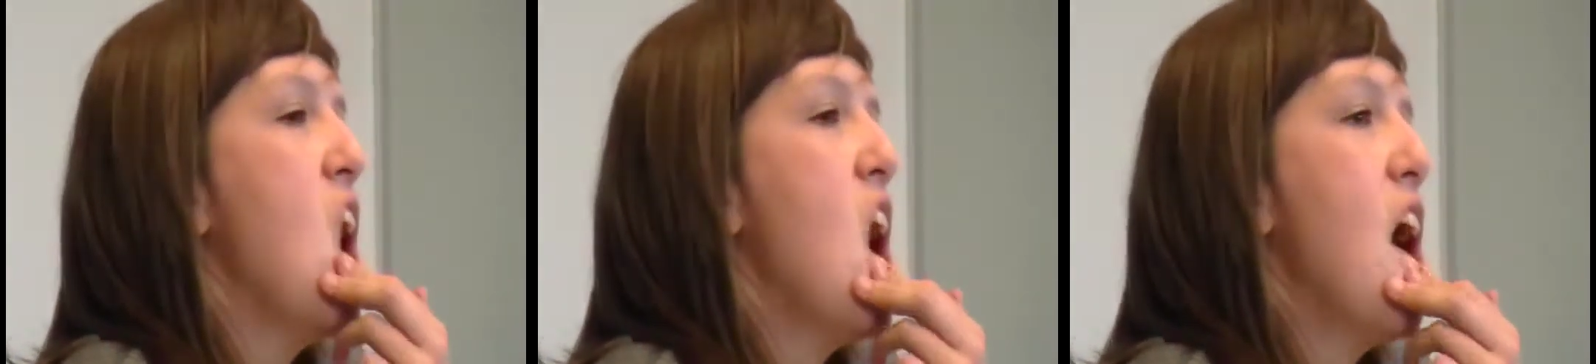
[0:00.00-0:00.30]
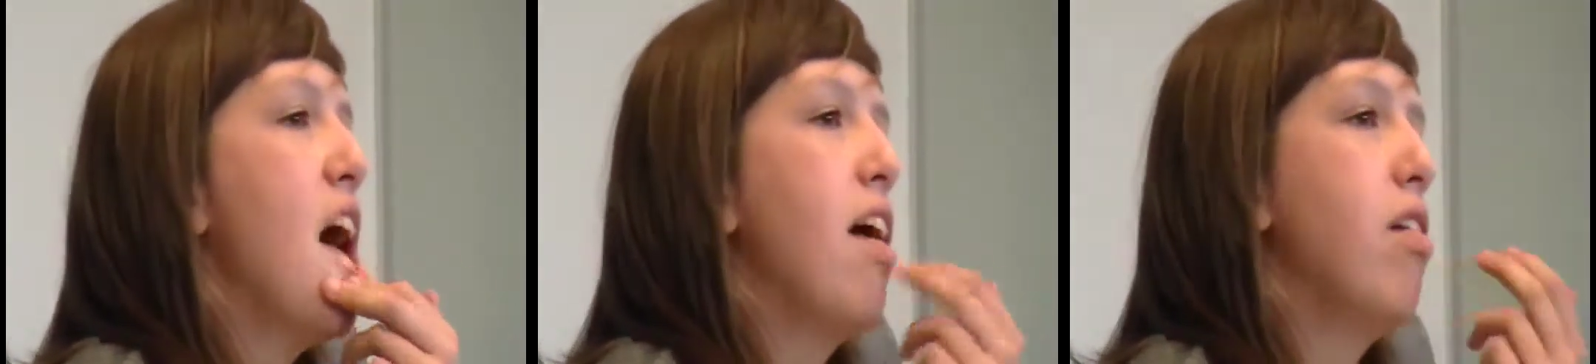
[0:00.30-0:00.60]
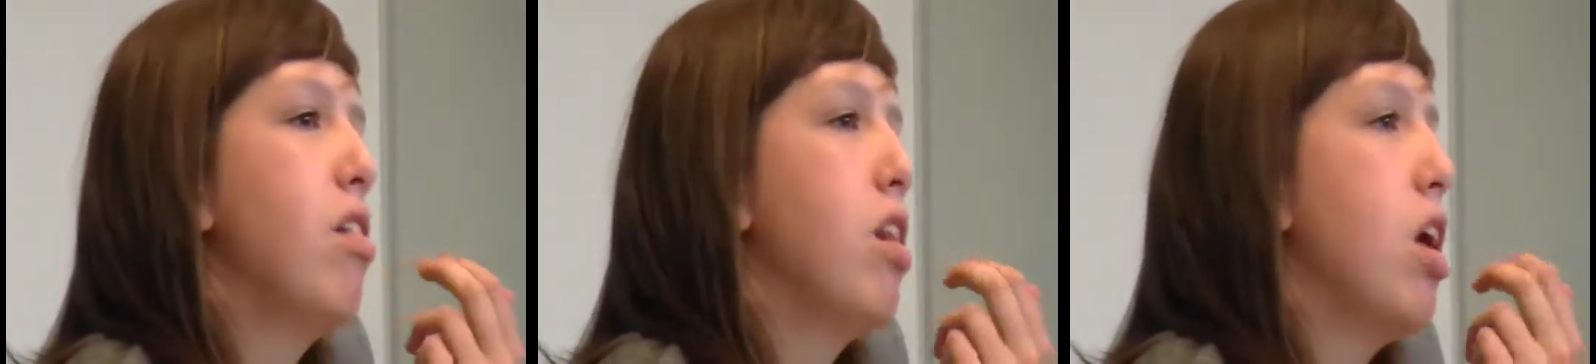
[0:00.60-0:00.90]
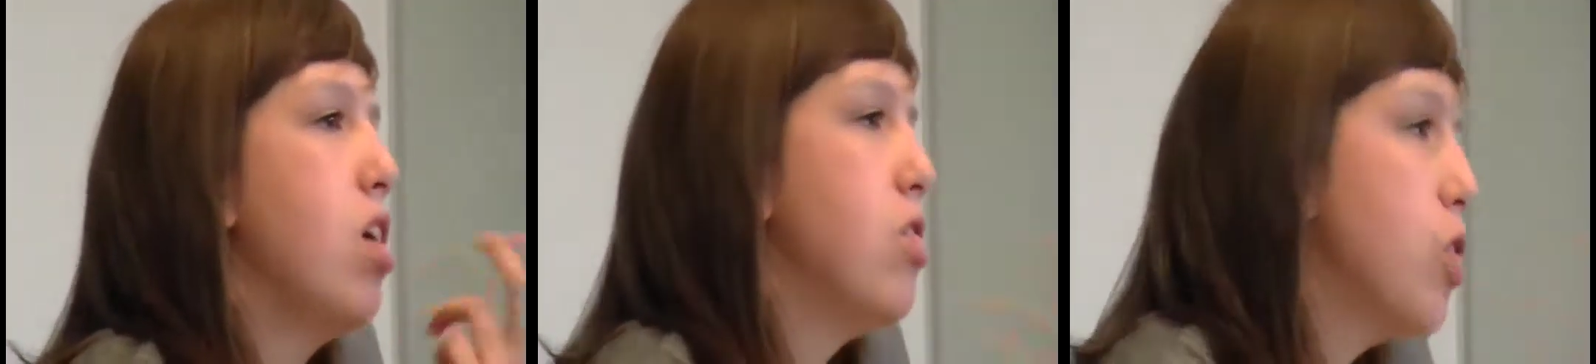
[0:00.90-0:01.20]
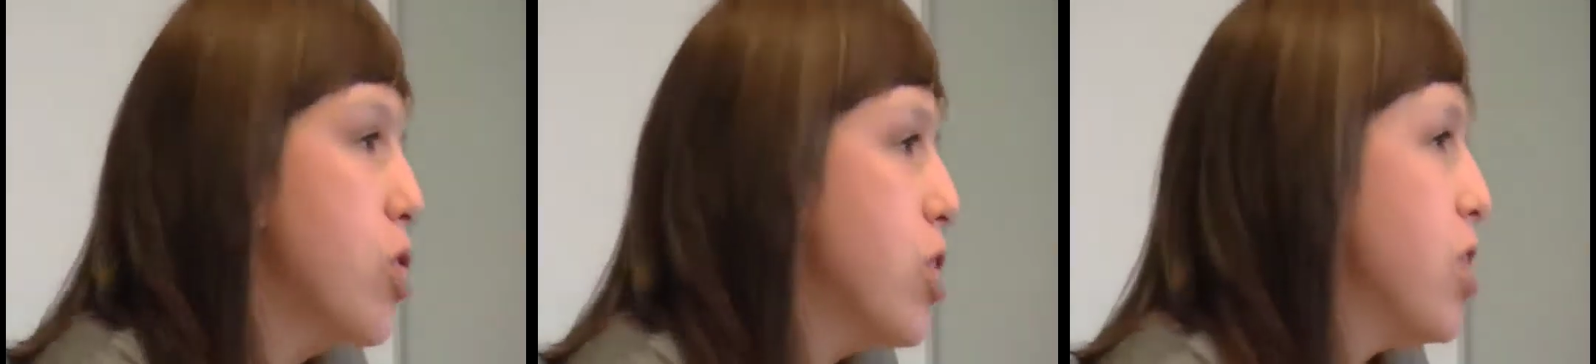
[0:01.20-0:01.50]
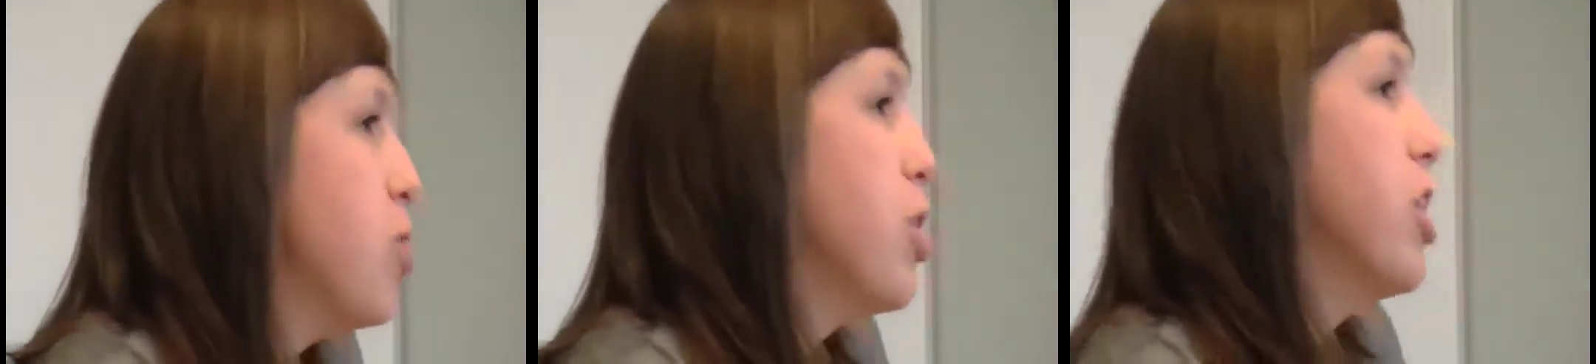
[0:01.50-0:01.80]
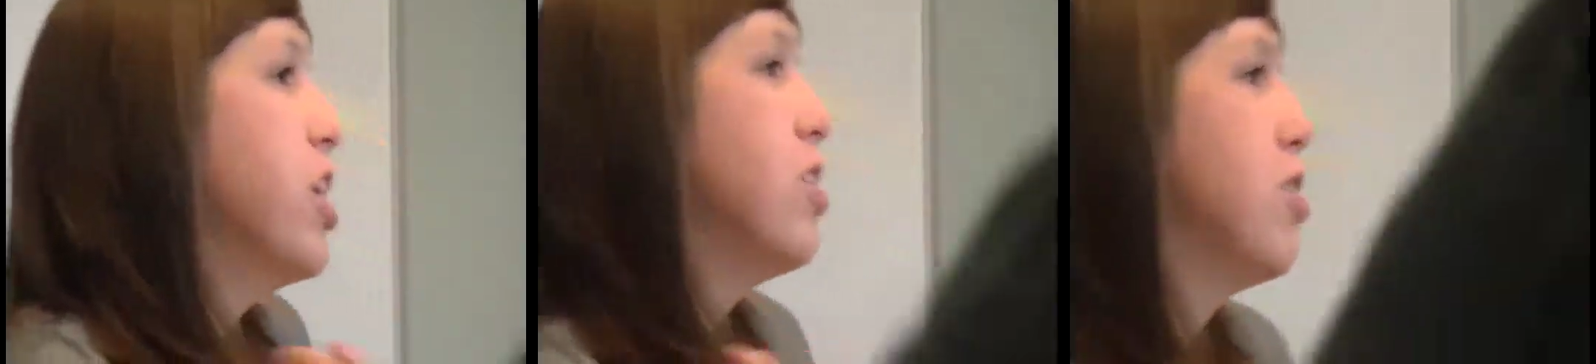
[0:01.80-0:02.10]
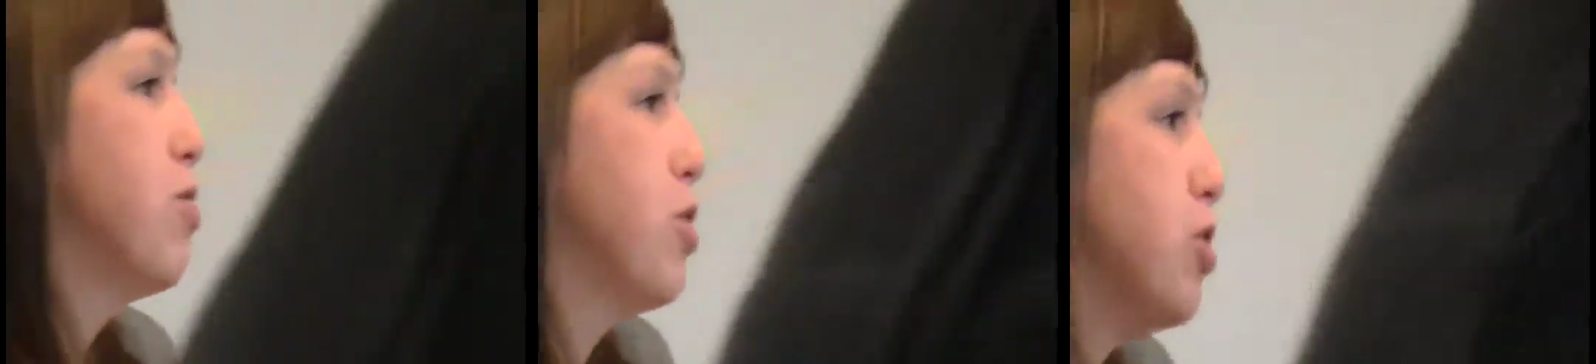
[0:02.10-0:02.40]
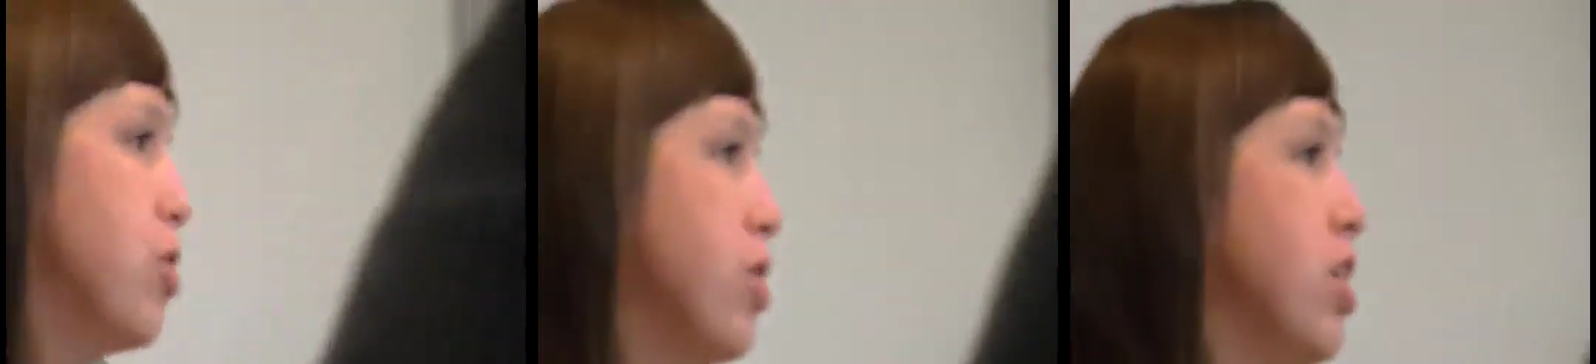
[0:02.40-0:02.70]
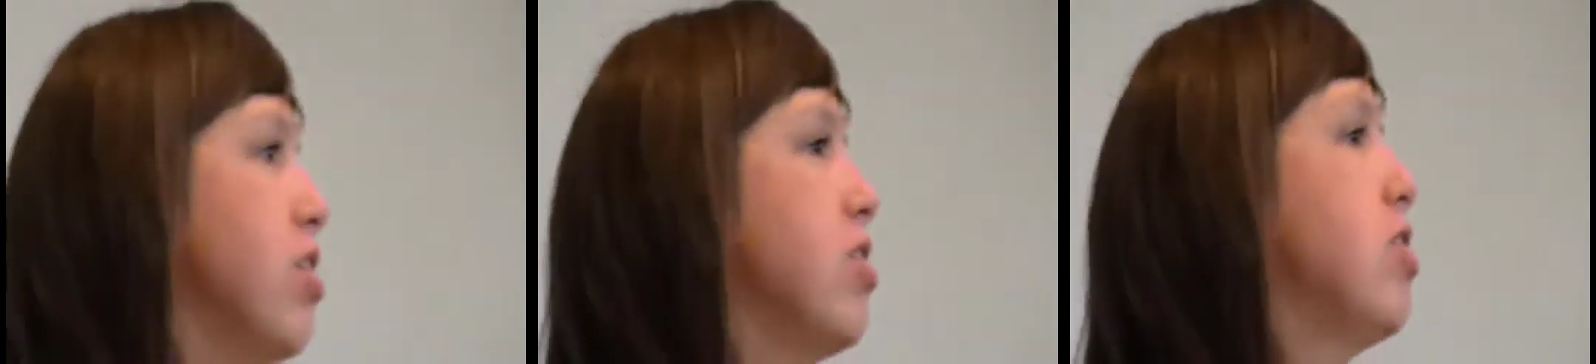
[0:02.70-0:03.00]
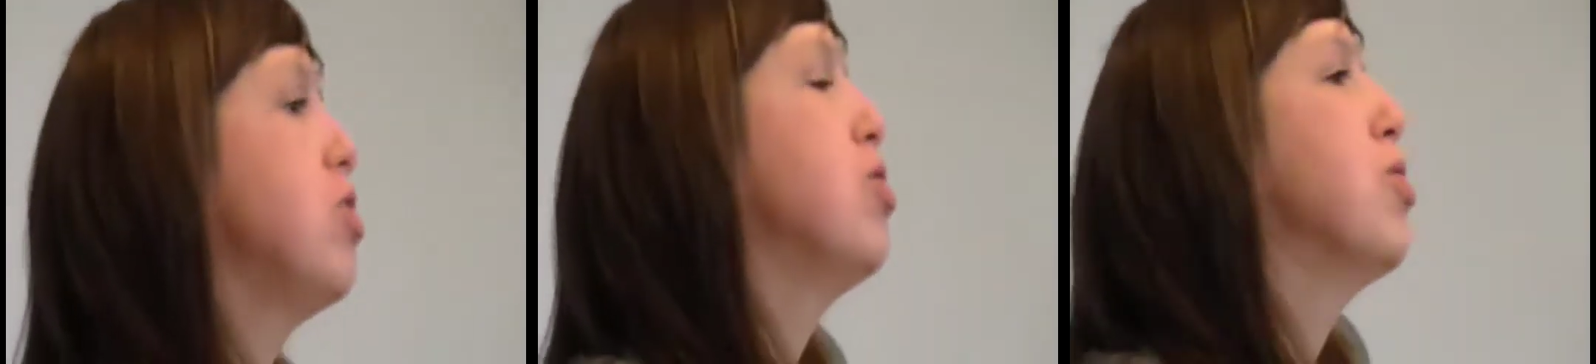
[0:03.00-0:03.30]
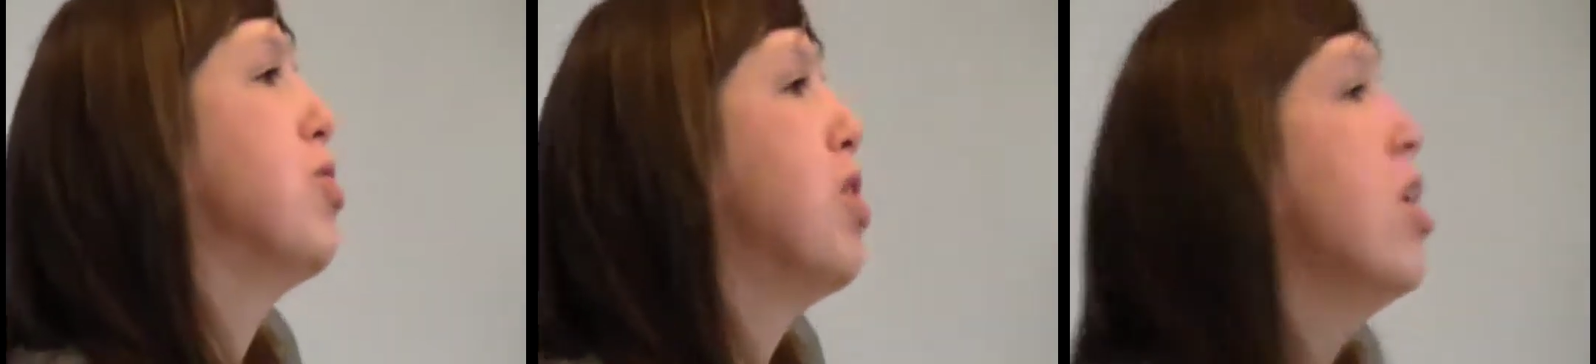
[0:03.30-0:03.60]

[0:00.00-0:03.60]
a social experience for students to